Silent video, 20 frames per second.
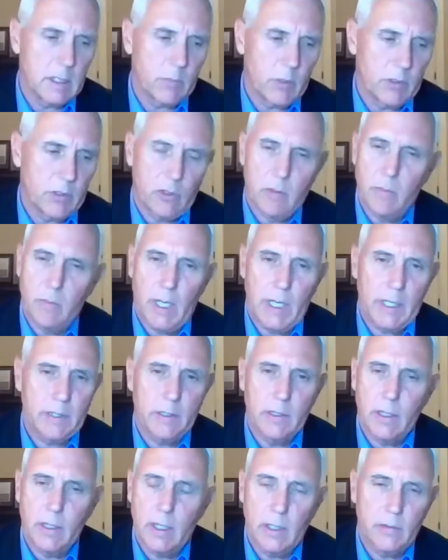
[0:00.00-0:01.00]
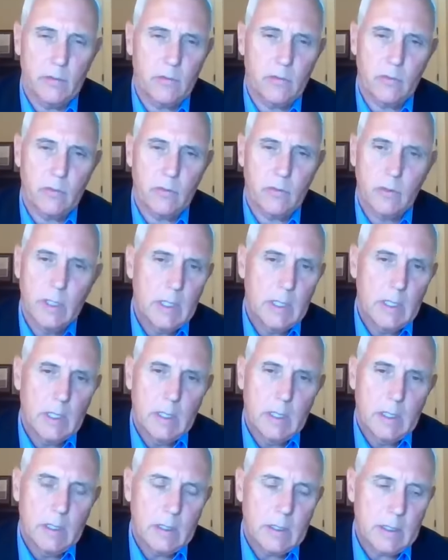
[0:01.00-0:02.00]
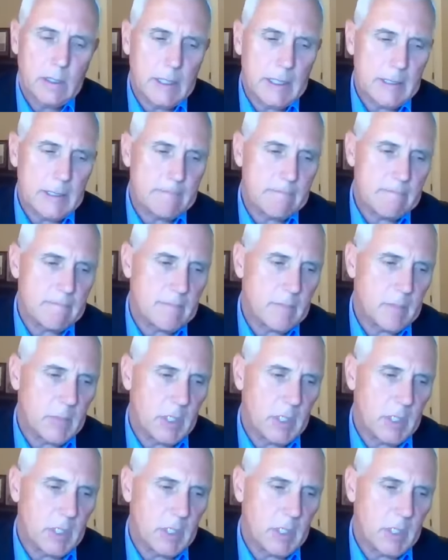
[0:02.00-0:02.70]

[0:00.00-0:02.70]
President Biden has um,